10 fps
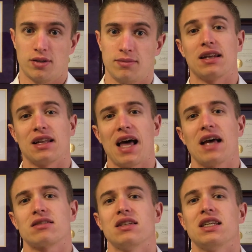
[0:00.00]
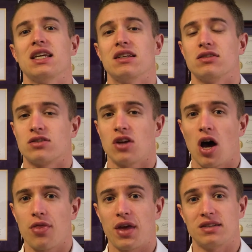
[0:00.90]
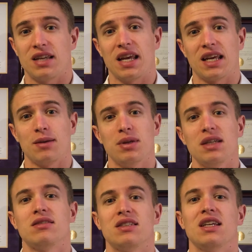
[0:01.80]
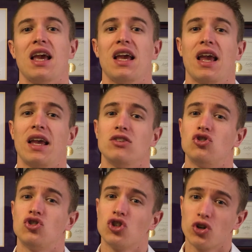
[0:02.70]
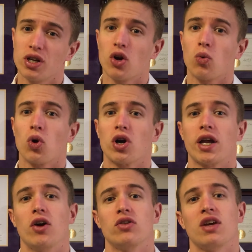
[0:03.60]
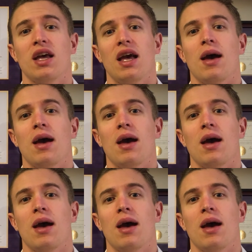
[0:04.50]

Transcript: And lastly, it is thought that taking BCAAs during your workout